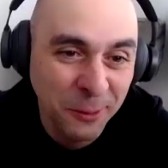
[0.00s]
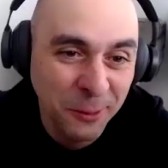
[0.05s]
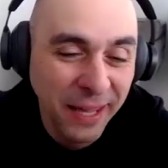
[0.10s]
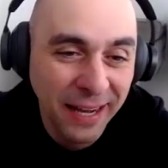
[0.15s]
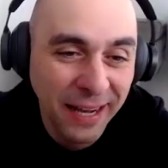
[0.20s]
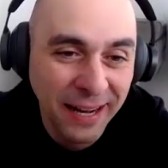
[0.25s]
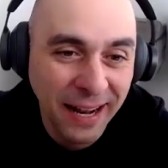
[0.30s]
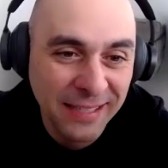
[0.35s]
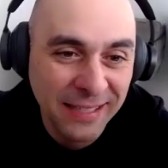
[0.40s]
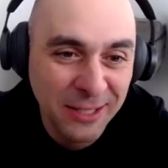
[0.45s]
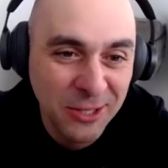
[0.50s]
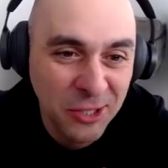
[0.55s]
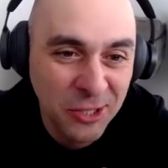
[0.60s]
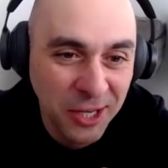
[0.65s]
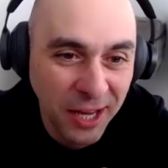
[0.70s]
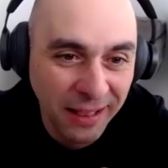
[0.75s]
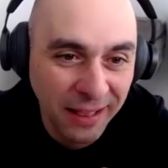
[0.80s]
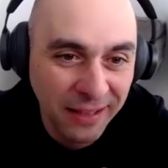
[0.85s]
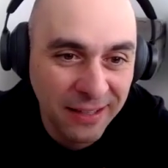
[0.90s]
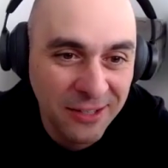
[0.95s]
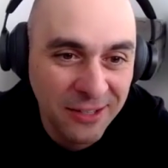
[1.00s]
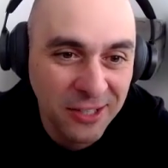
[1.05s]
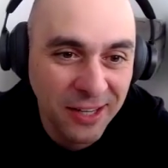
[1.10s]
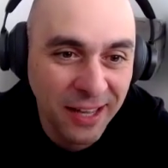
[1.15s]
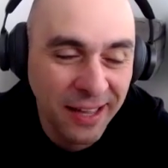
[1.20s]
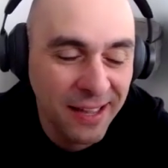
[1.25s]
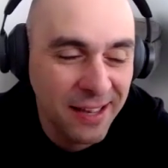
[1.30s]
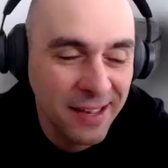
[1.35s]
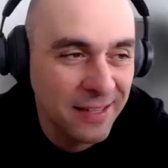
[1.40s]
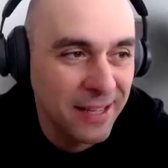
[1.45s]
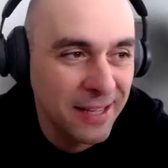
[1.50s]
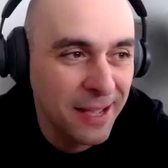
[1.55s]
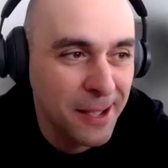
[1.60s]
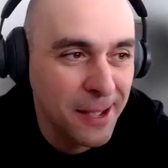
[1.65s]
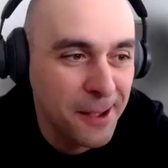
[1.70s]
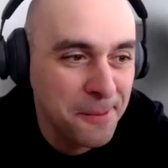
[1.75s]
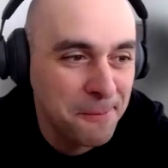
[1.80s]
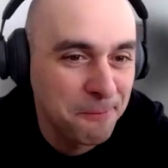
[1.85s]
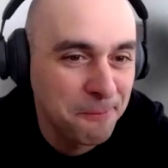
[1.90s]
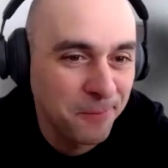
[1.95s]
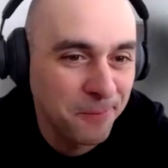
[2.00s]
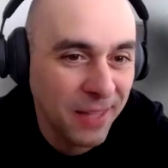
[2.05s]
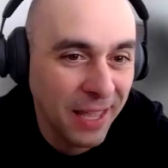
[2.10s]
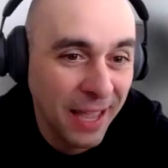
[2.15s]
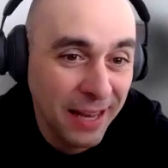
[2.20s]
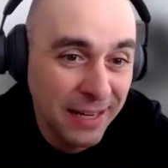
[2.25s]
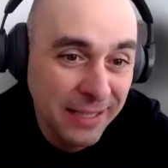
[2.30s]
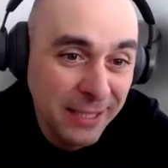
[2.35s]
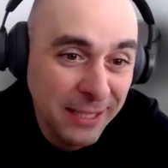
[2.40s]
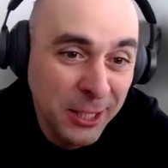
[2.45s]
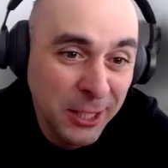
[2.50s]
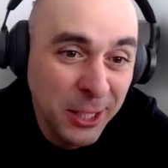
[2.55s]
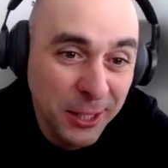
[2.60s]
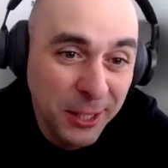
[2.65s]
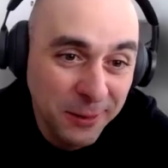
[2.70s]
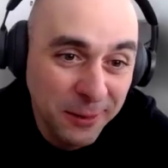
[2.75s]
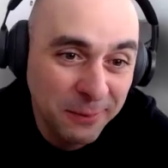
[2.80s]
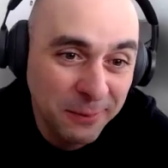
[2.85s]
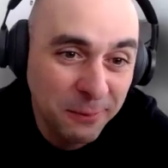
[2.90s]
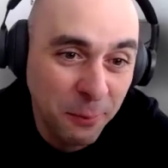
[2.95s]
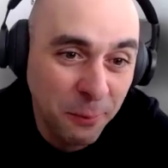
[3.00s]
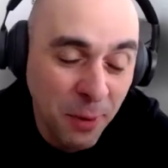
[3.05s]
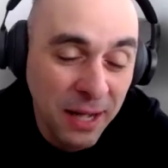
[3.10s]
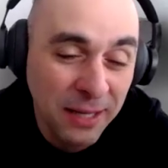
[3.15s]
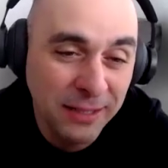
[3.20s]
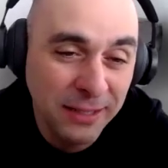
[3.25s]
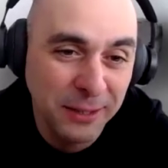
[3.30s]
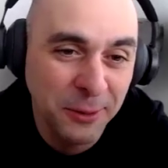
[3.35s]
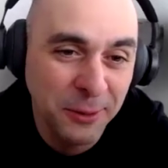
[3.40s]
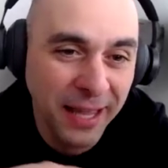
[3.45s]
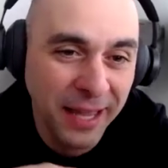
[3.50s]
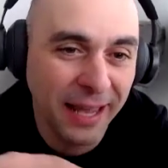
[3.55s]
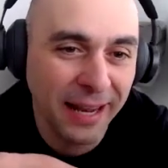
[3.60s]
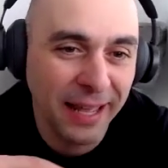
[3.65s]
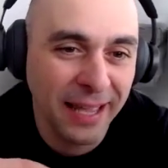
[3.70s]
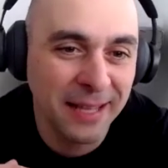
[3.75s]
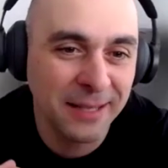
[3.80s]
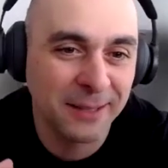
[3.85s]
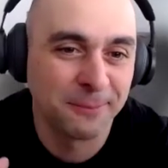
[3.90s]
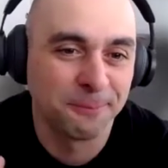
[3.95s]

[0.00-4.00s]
look at it as a challenge, and it's good once you get